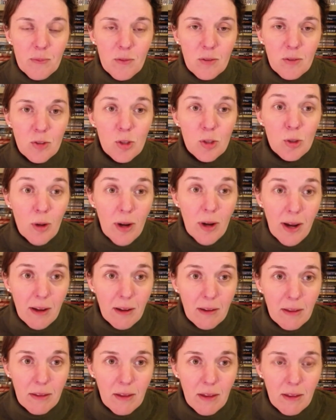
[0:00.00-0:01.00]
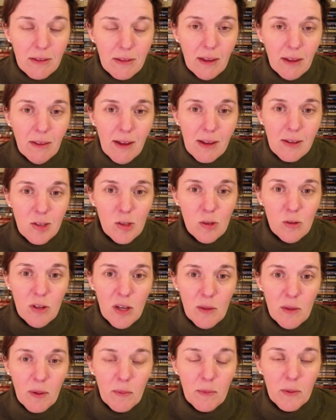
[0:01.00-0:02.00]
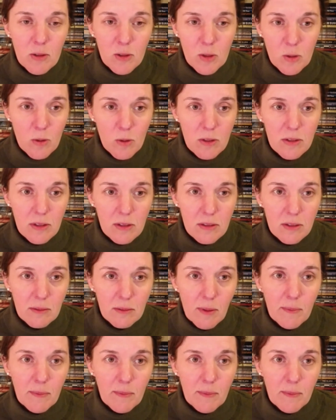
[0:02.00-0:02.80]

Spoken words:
strength that lets you keep up your school system.